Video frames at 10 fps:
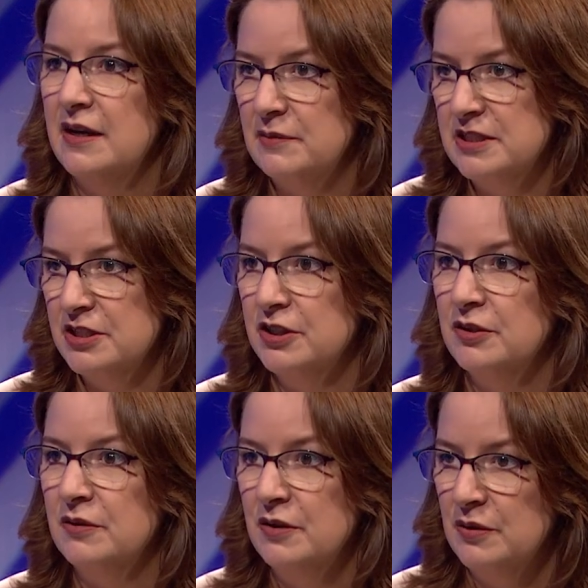that
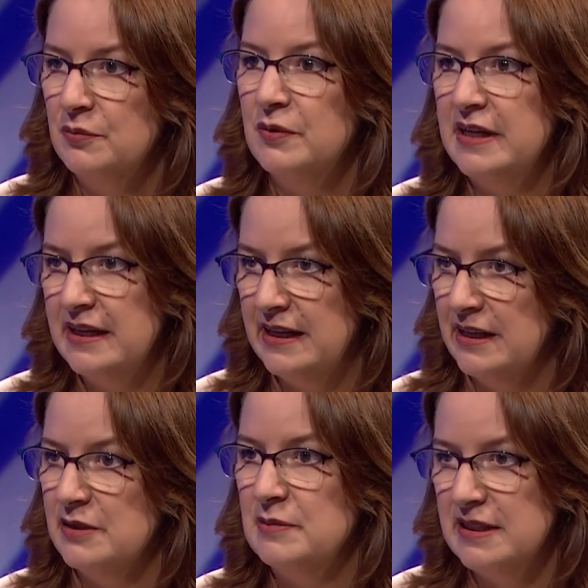regional working
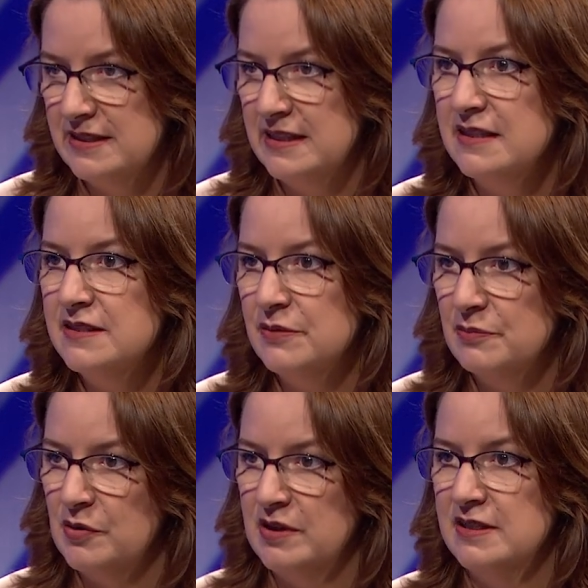together, because it is so
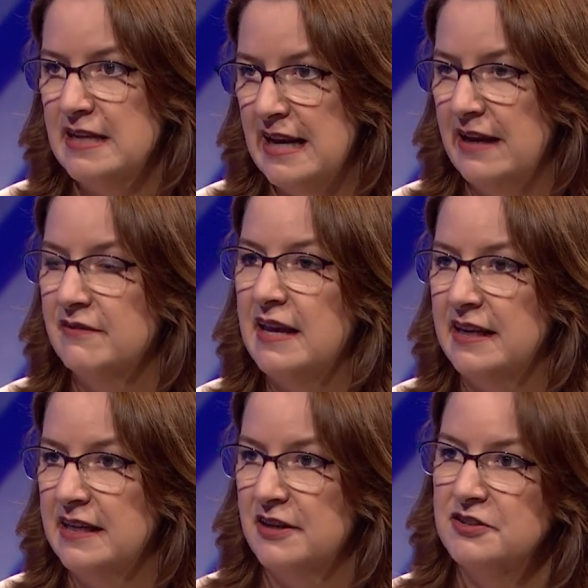important to have
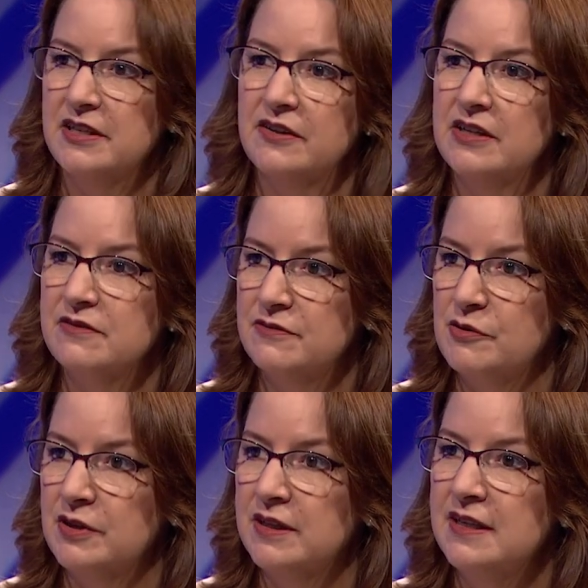that natural area
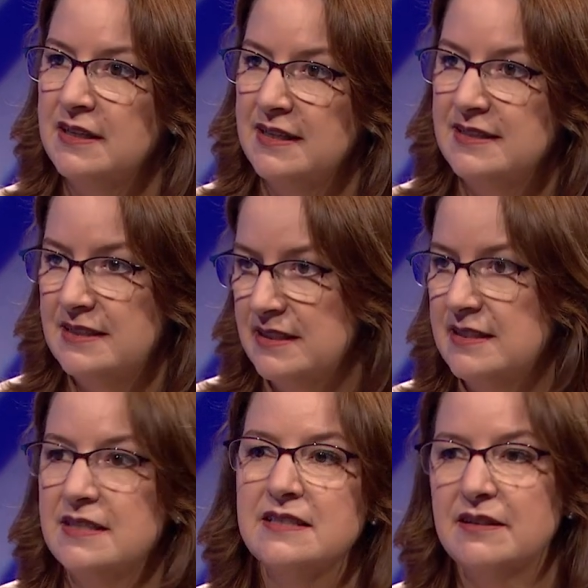for
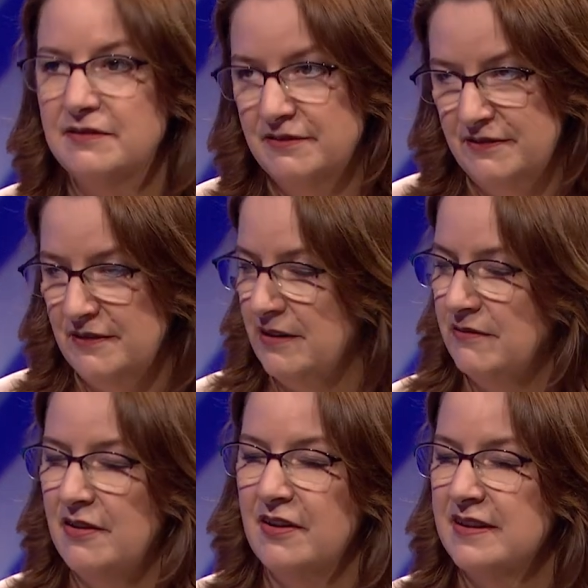citizens of of
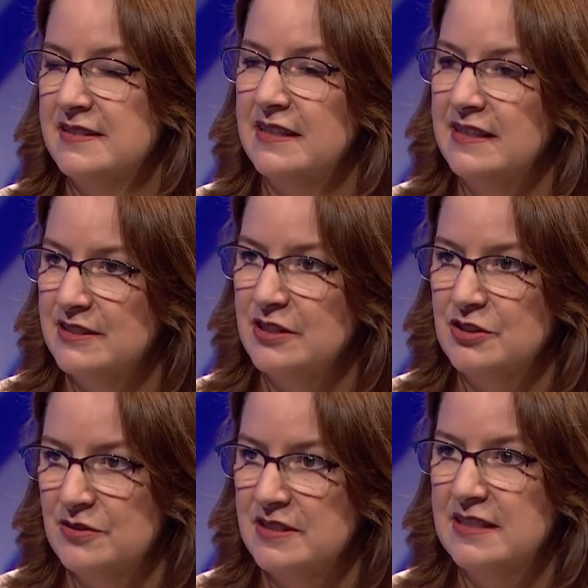all the cities and
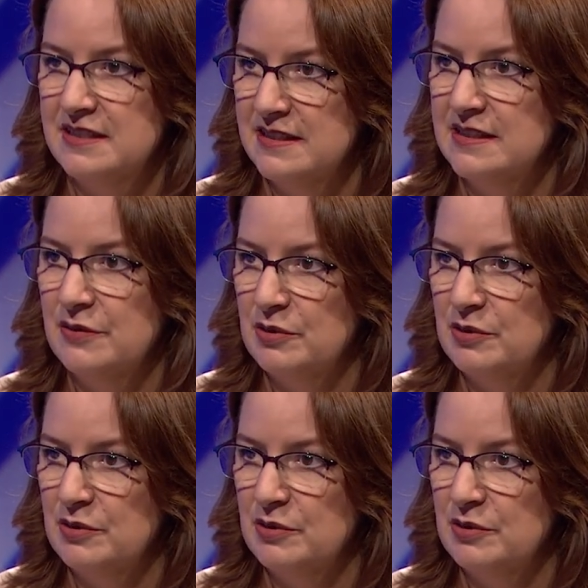jurisdictions that